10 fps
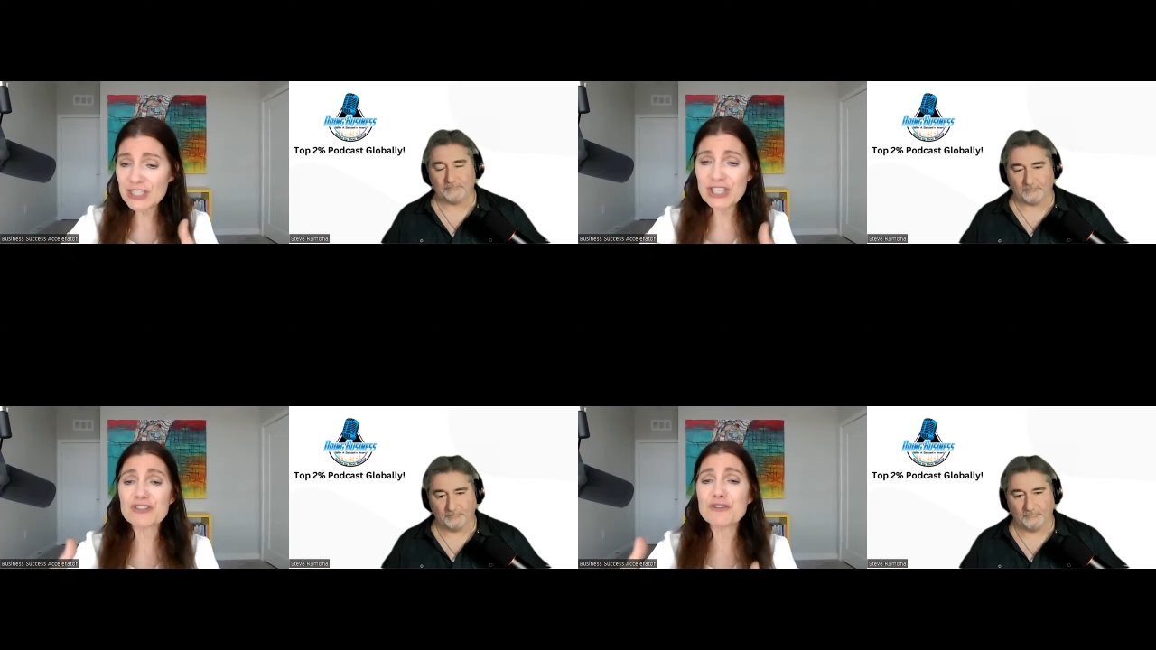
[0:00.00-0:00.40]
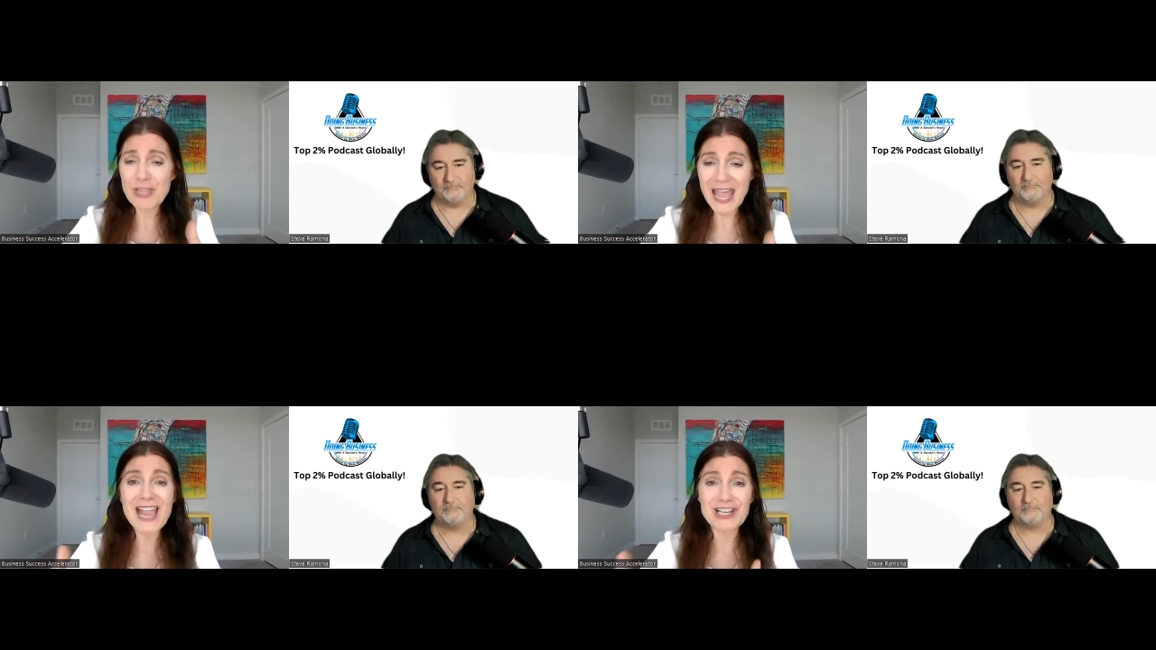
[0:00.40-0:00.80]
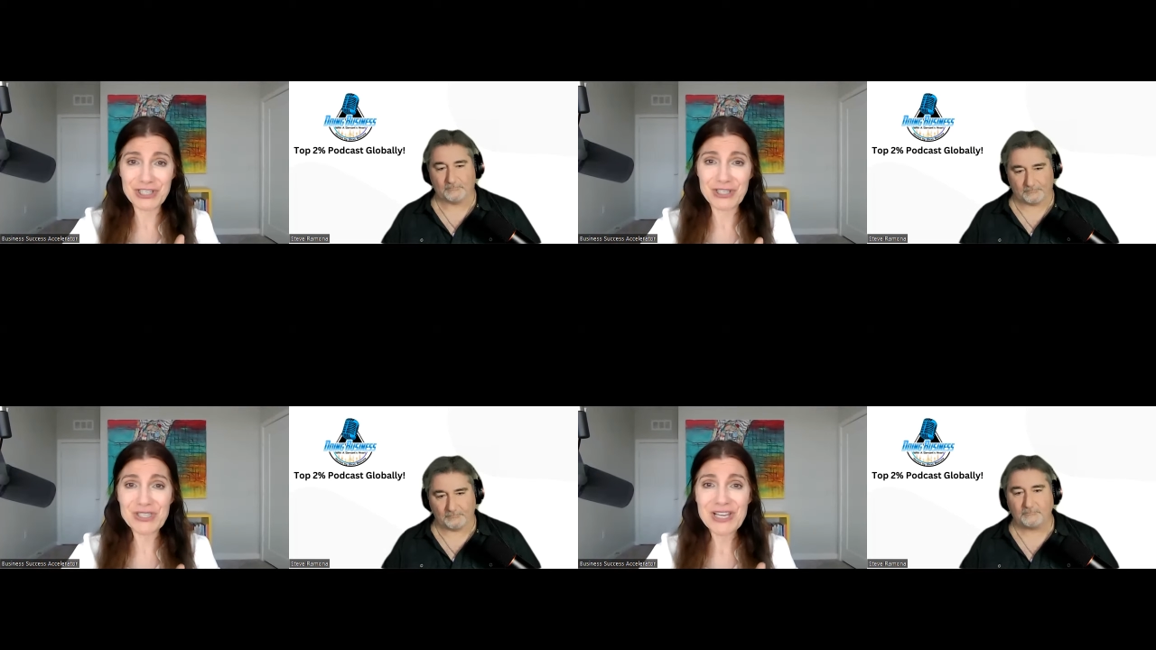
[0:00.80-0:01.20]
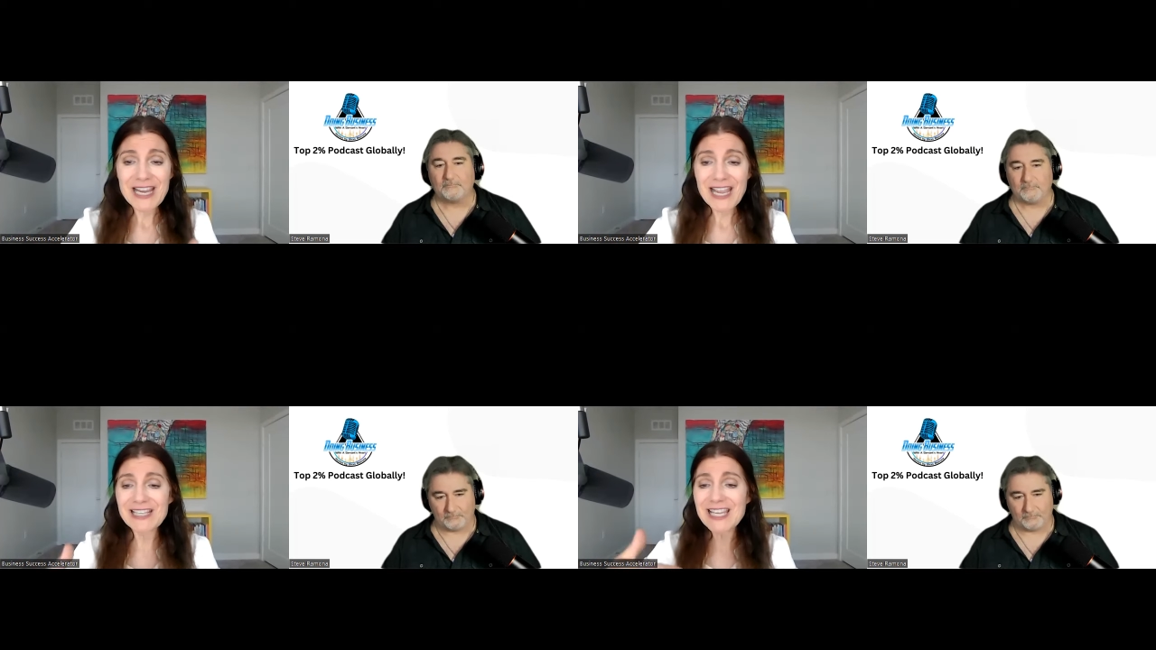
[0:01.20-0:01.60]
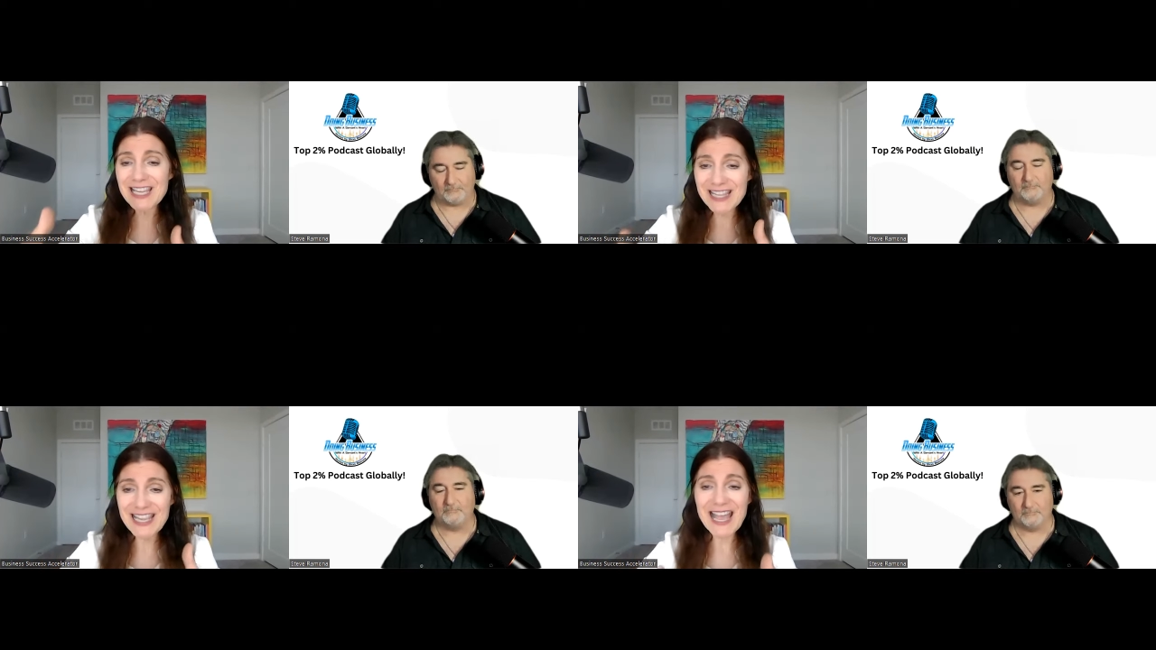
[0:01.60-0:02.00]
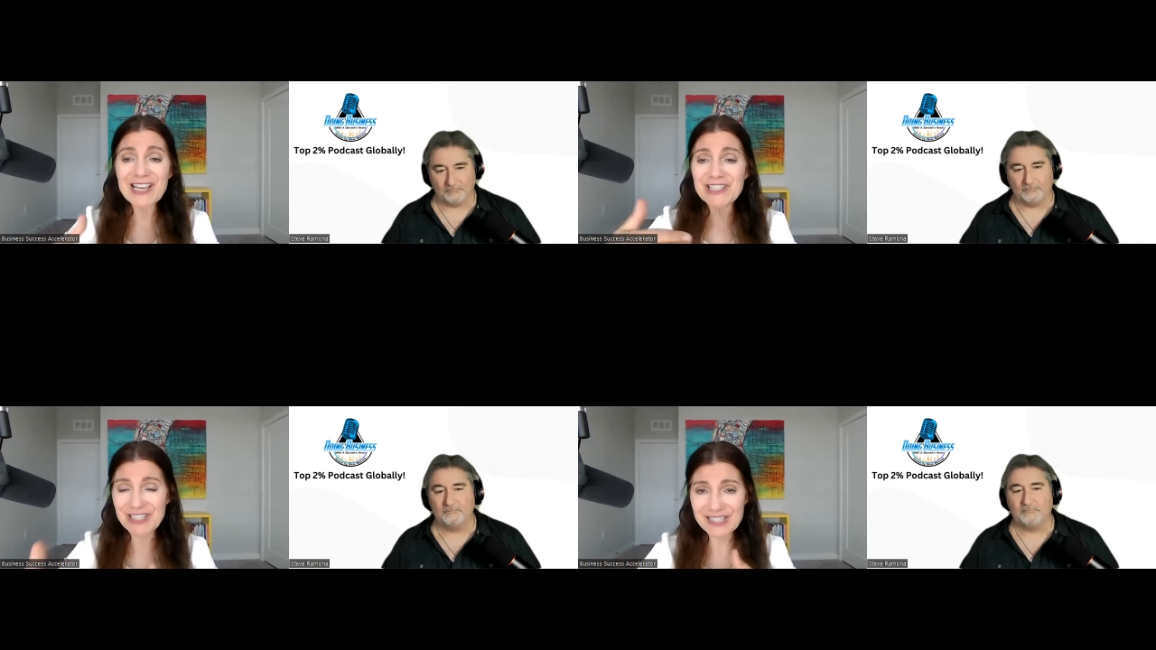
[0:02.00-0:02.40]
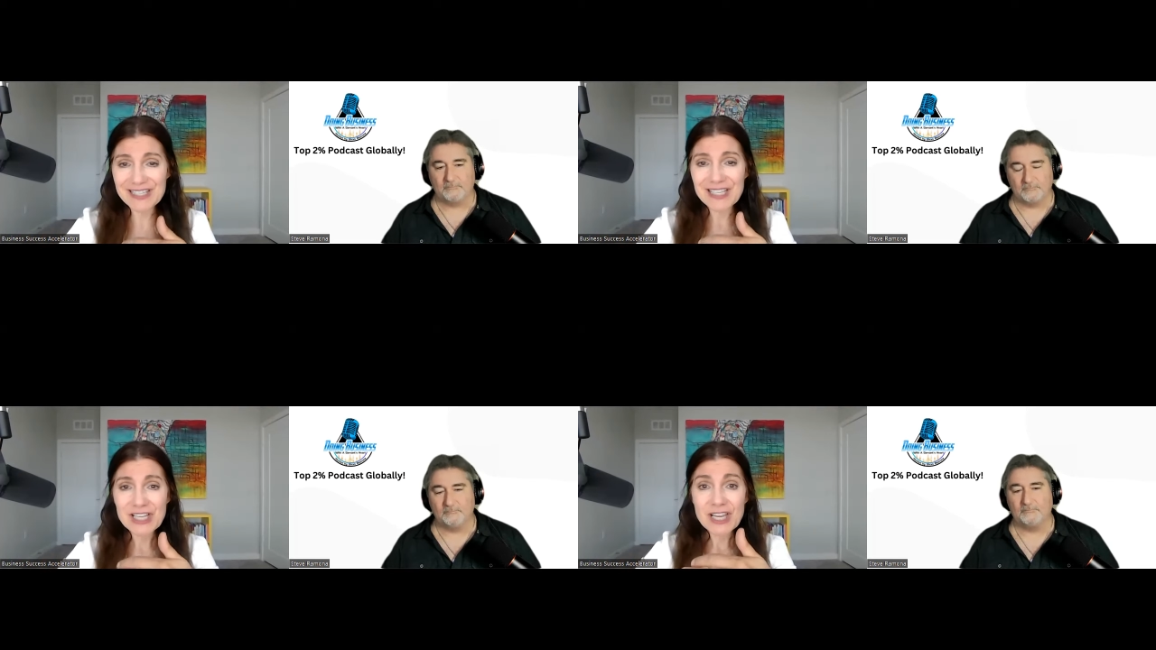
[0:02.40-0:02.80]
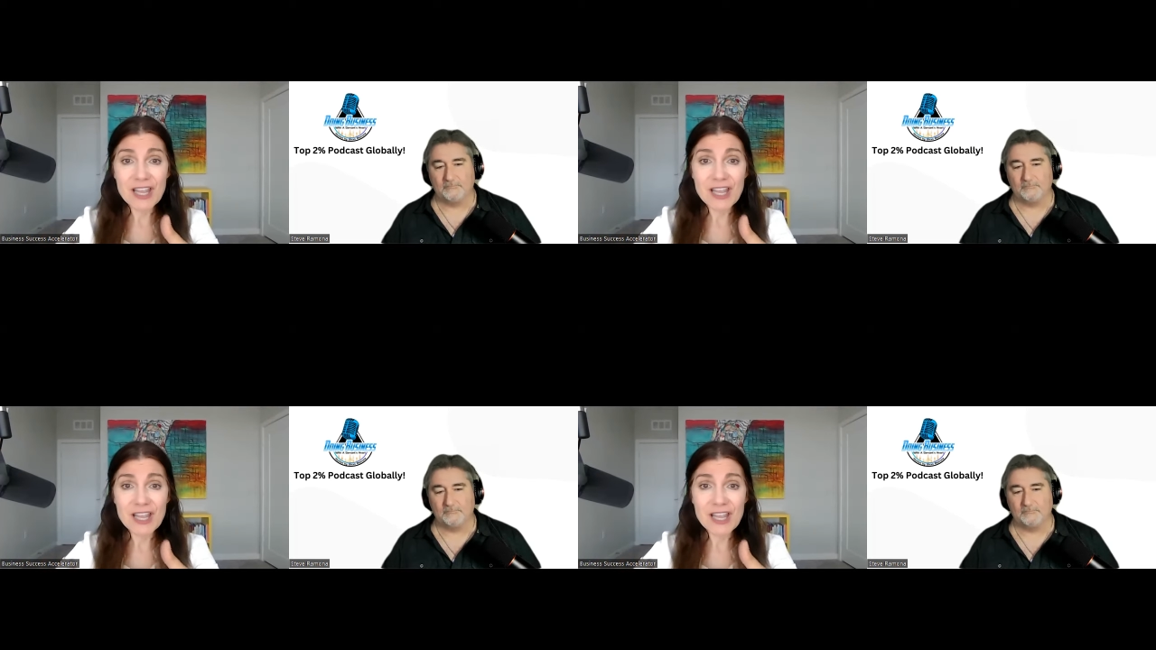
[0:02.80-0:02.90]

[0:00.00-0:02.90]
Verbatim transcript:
Speaker 1: Let's just do the actions and taking the actions.